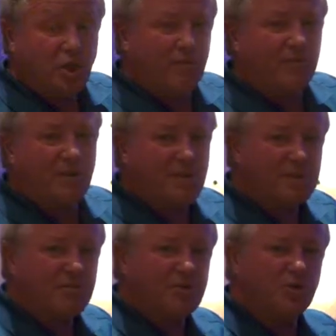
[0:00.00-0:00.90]
hopefully this
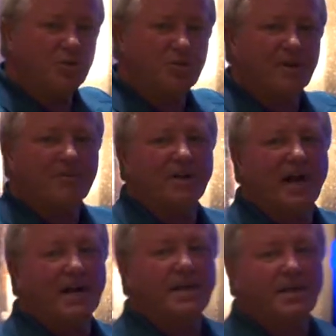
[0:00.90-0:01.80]
gives you a little bit of an
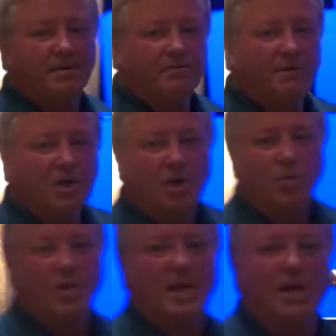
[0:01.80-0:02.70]
idea of
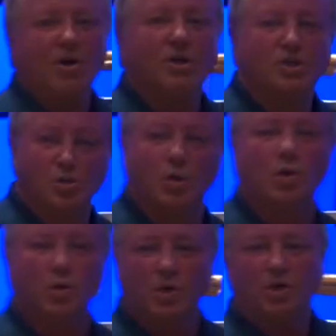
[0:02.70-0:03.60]
when you hear
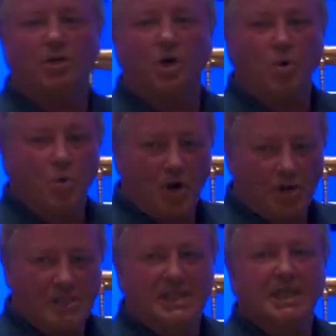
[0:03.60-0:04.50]
controller, you know where
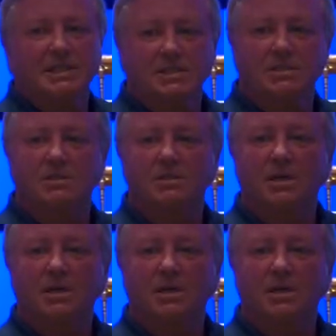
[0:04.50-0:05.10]
it sits,